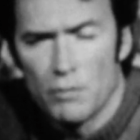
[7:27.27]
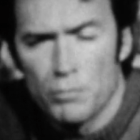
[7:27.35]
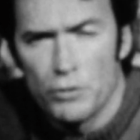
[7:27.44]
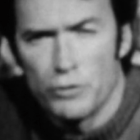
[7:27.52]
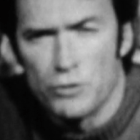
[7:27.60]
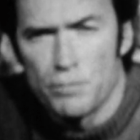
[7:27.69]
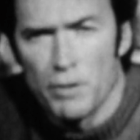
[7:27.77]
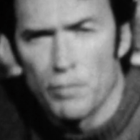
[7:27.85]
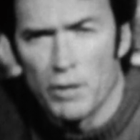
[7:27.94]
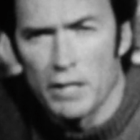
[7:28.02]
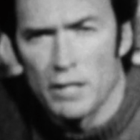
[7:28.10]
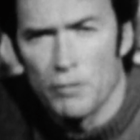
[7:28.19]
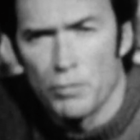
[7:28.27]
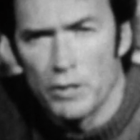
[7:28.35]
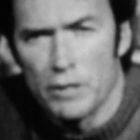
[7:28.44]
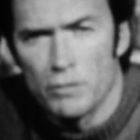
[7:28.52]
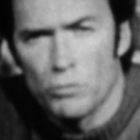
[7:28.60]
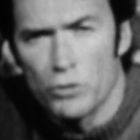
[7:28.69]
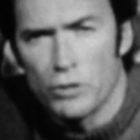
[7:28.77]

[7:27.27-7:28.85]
produced by my company with